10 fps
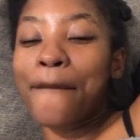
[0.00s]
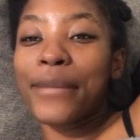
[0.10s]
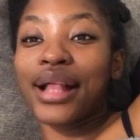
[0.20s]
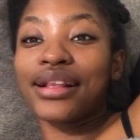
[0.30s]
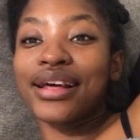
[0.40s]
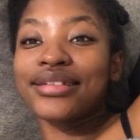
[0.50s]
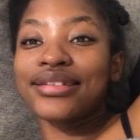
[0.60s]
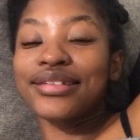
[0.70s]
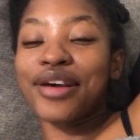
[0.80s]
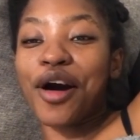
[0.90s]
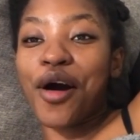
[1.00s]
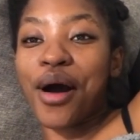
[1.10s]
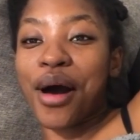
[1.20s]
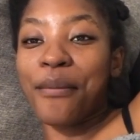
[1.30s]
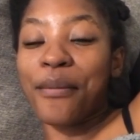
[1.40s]
bell is
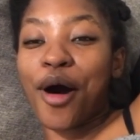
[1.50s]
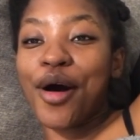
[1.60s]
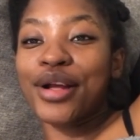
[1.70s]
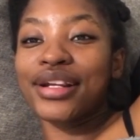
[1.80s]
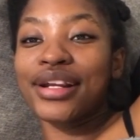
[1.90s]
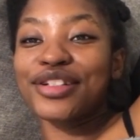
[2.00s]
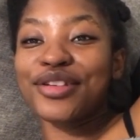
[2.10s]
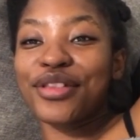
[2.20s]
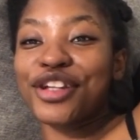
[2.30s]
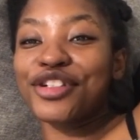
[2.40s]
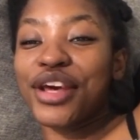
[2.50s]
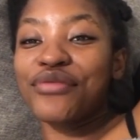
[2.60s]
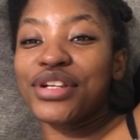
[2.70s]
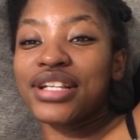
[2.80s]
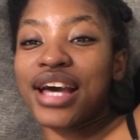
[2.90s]
on, so that
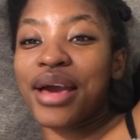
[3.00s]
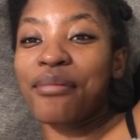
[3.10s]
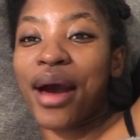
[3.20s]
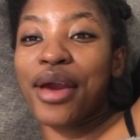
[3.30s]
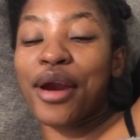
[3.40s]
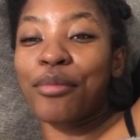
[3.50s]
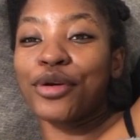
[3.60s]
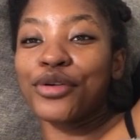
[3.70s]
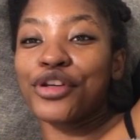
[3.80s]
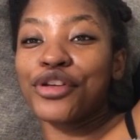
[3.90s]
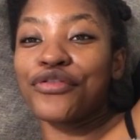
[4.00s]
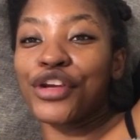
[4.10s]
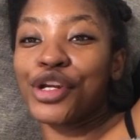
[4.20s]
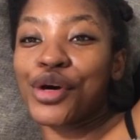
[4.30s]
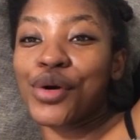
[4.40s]
every time I upload a new
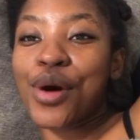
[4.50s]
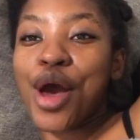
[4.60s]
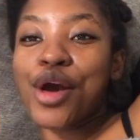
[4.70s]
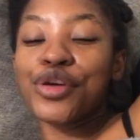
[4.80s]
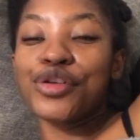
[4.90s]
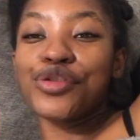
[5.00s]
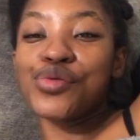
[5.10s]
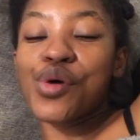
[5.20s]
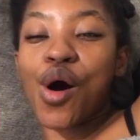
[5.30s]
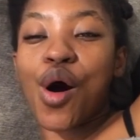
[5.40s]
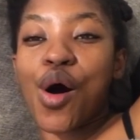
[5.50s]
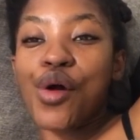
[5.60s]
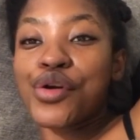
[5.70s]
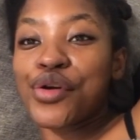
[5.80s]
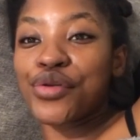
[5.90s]
video, you are
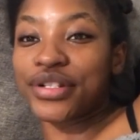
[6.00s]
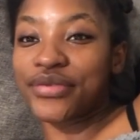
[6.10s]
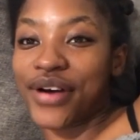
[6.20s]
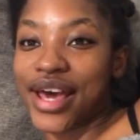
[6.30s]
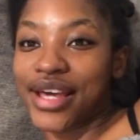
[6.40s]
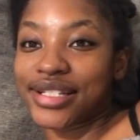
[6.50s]
notified